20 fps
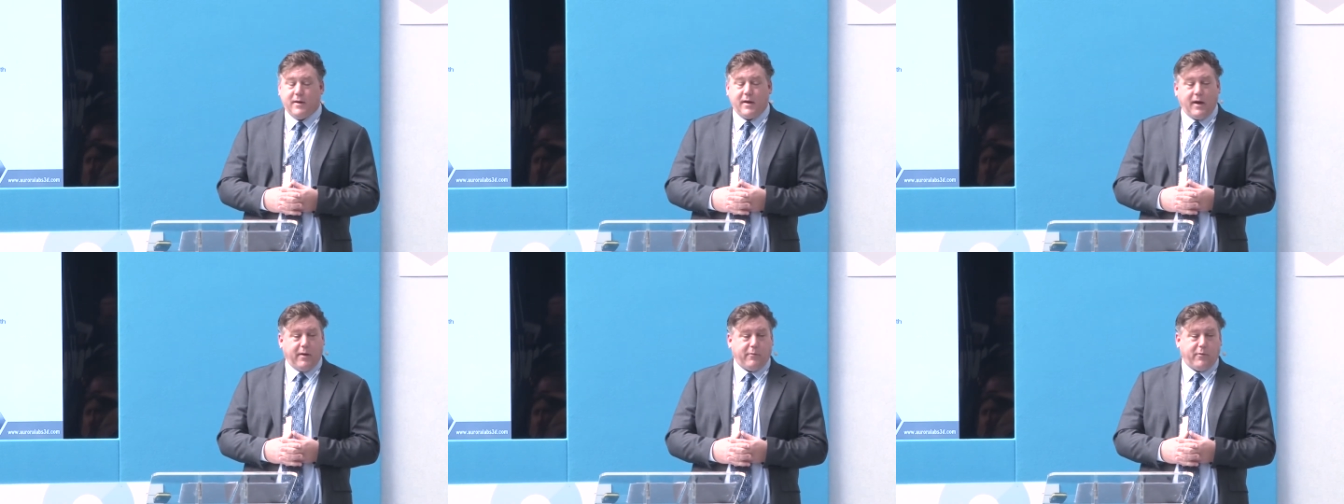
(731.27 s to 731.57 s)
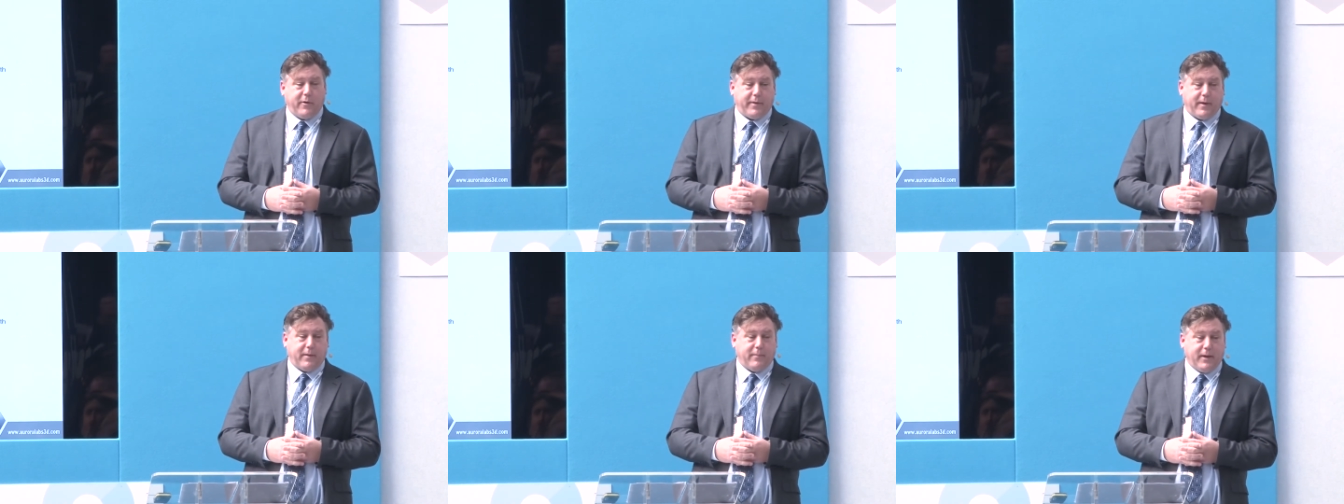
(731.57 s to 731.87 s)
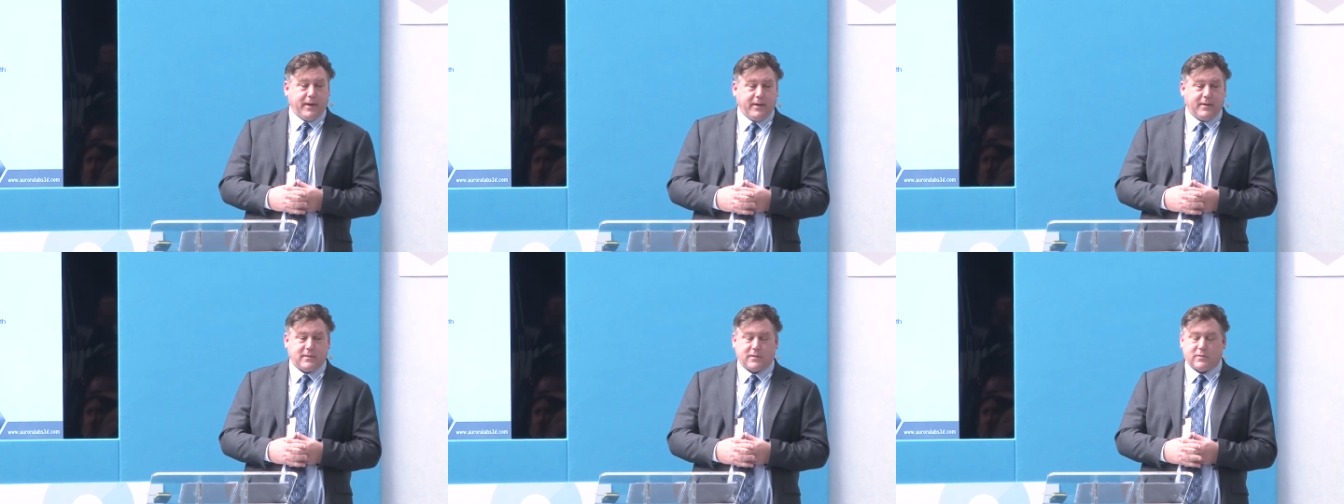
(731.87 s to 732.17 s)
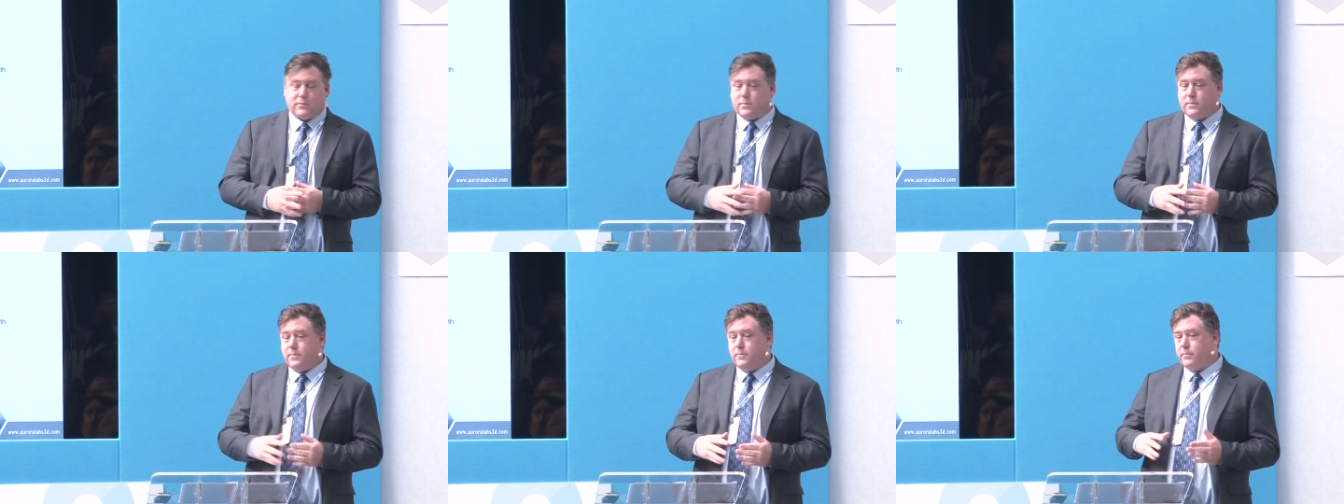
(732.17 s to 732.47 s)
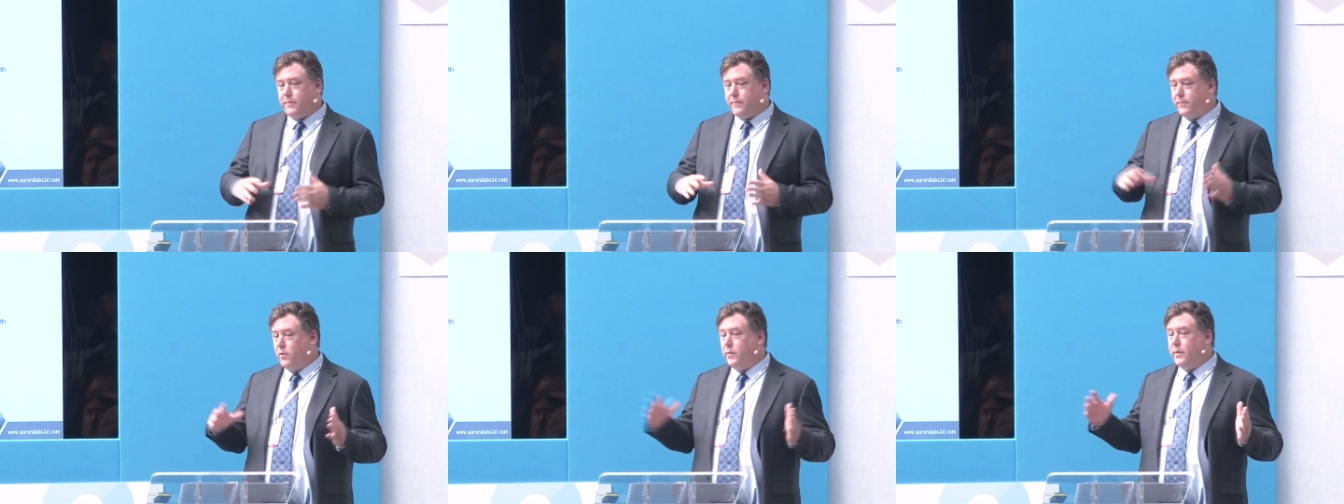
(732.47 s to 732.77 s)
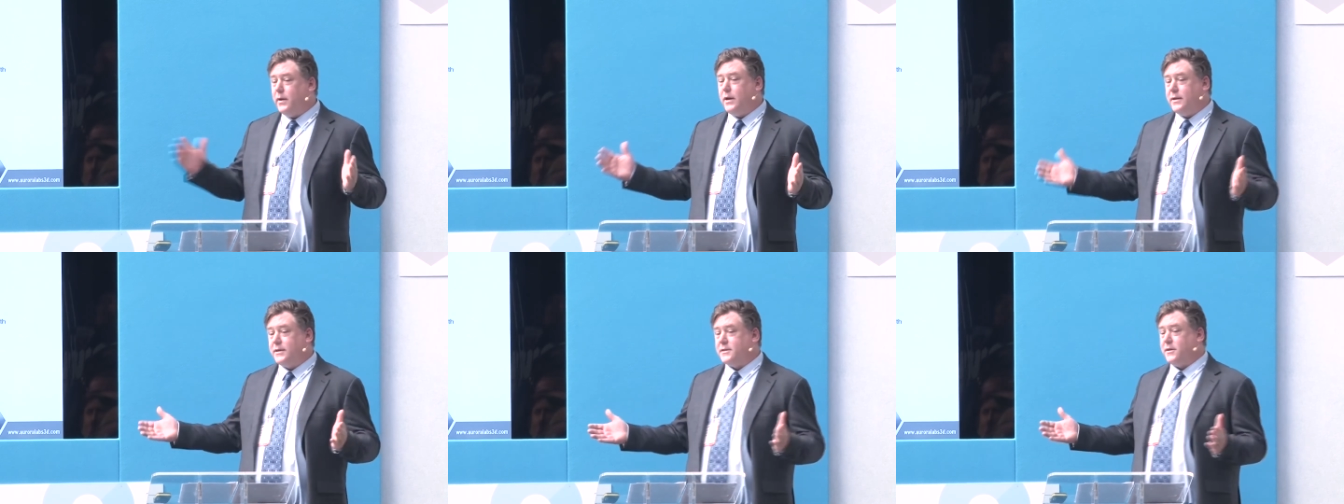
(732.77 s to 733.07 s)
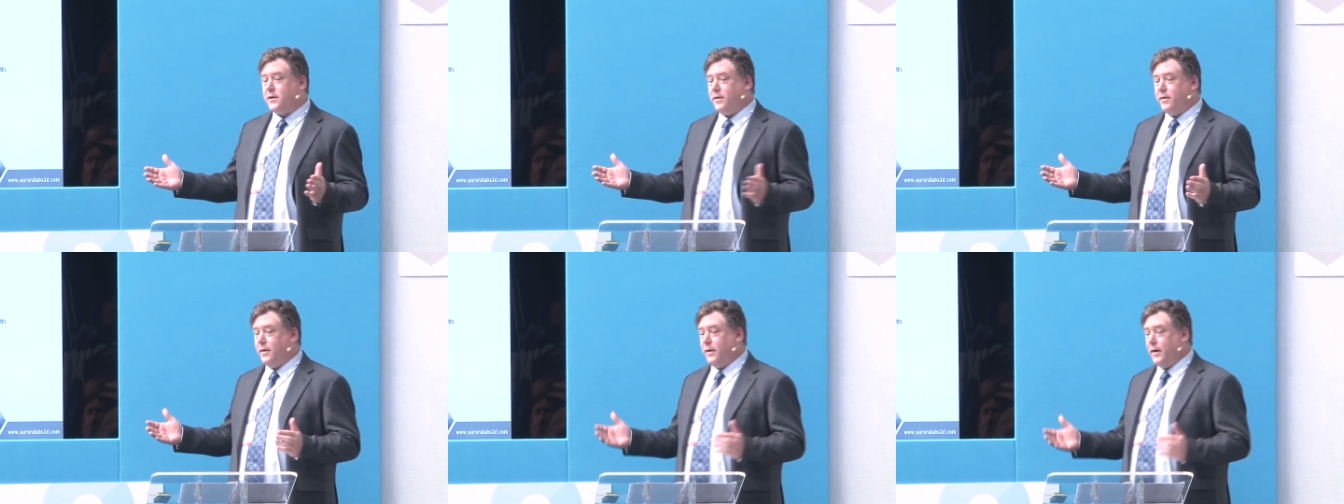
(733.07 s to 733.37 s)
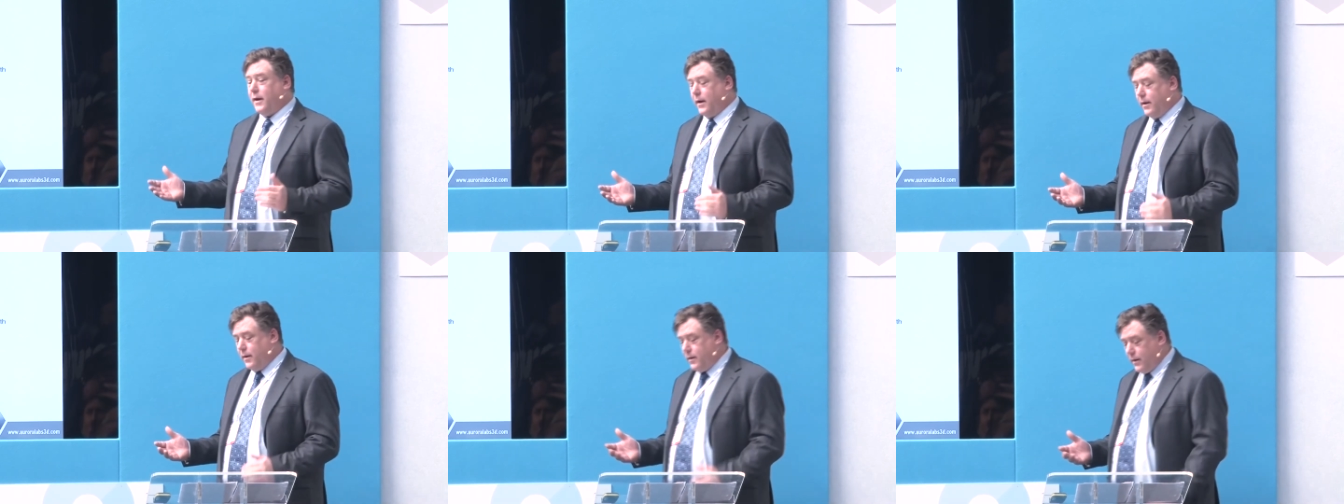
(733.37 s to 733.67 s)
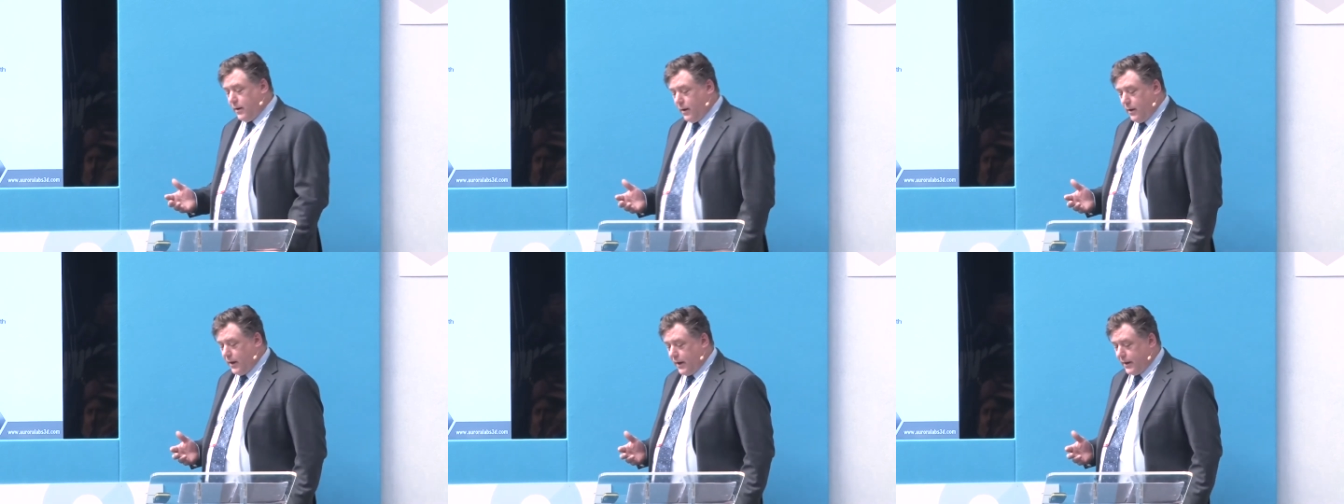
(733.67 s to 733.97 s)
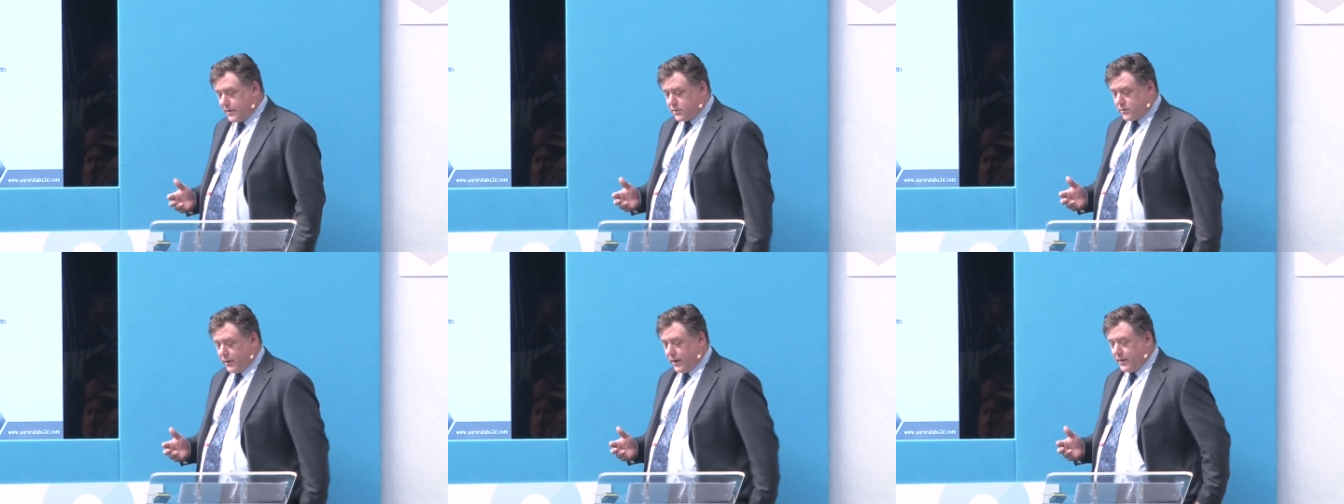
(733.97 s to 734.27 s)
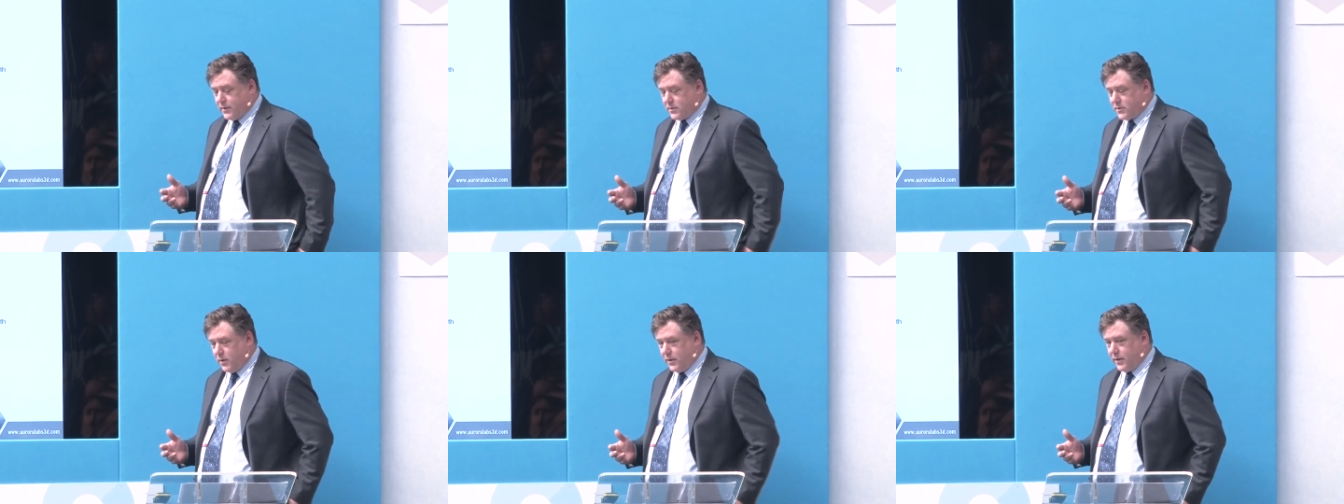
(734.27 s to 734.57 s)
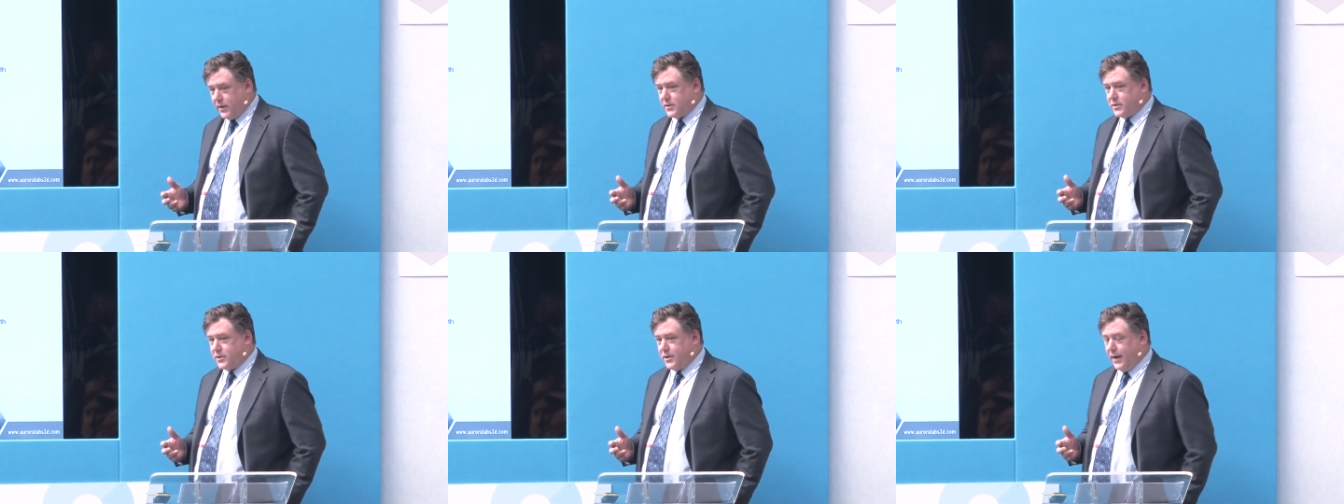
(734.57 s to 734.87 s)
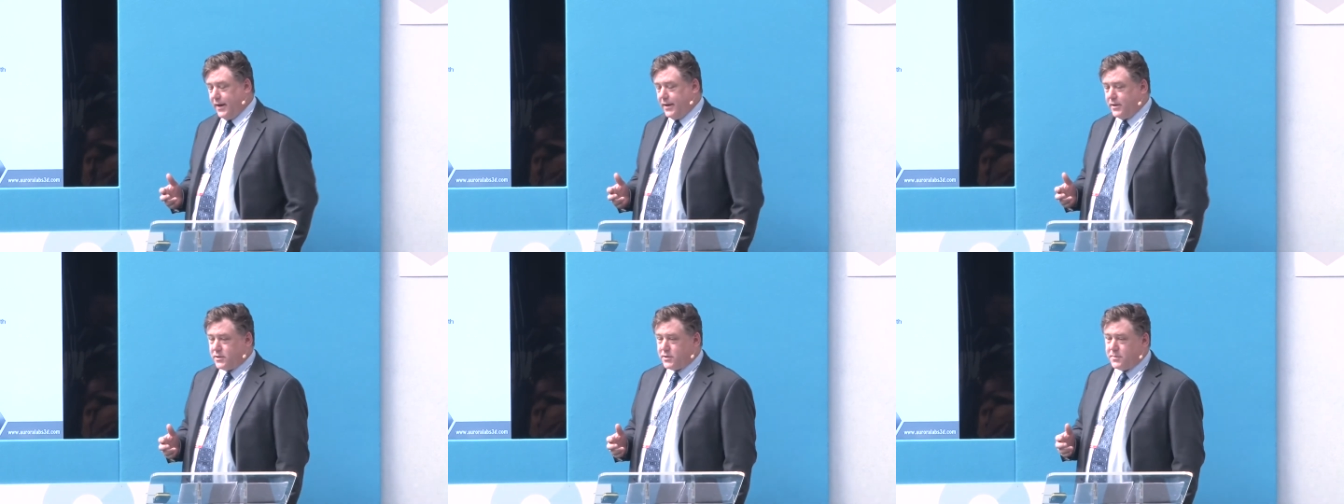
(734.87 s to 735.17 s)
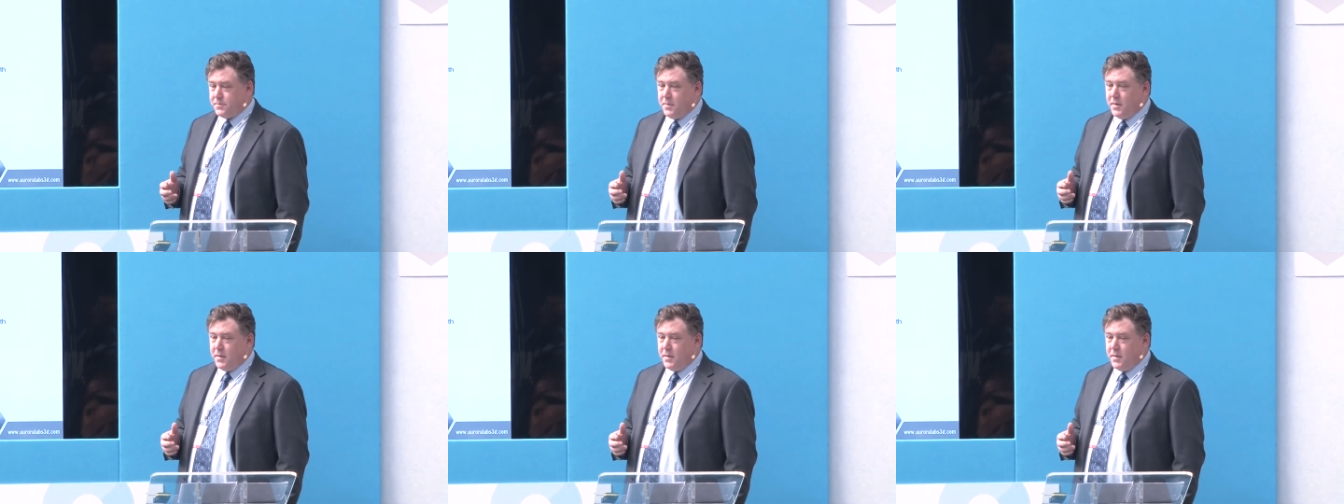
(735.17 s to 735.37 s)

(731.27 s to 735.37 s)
And what that means is before we listed on the Australian Stock Exchange,